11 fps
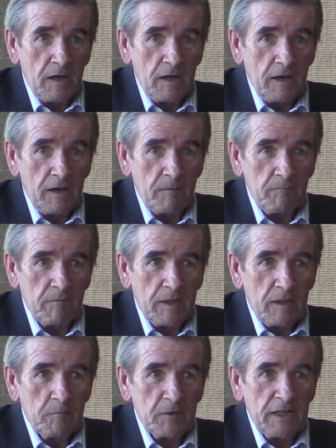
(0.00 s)

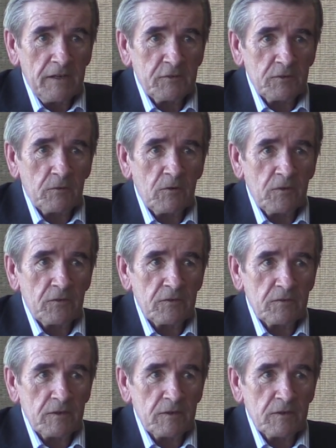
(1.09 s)
But then I took courses.